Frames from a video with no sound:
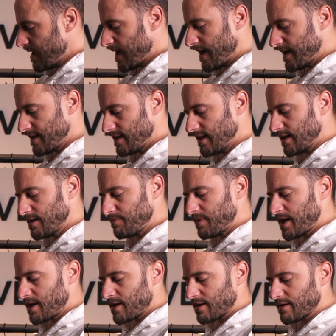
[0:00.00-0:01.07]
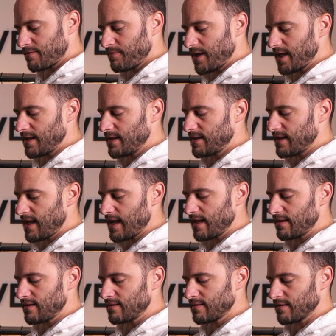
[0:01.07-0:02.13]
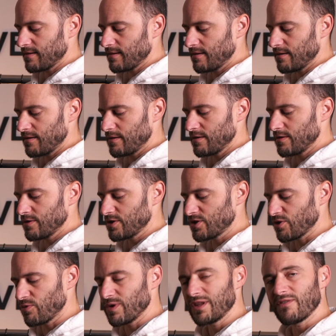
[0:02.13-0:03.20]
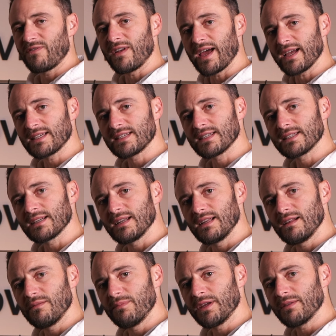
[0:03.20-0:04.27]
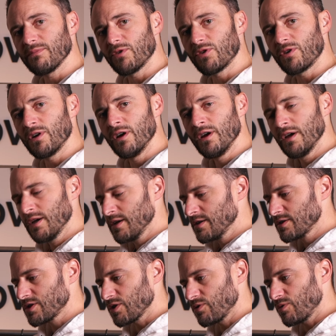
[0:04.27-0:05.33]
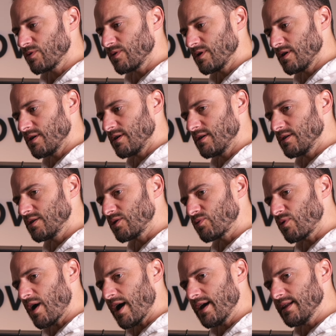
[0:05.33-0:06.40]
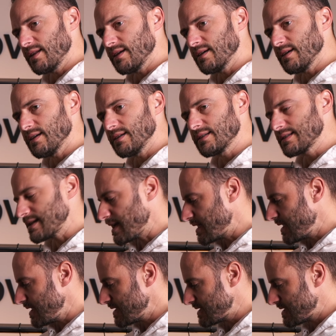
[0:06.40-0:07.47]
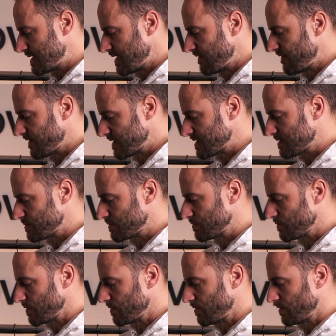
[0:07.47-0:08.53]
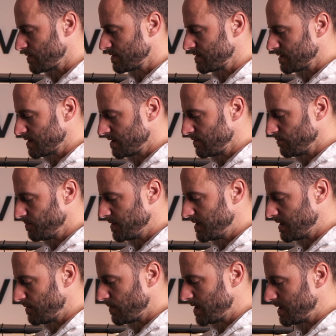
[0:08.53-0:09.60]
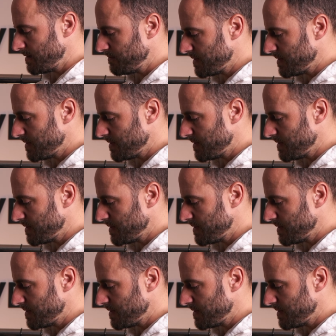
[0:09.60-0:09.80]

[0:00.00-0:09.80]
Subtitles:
I think Berk made that so it flexes a little bit more, so the ride is not as stiff as on the Lupina one,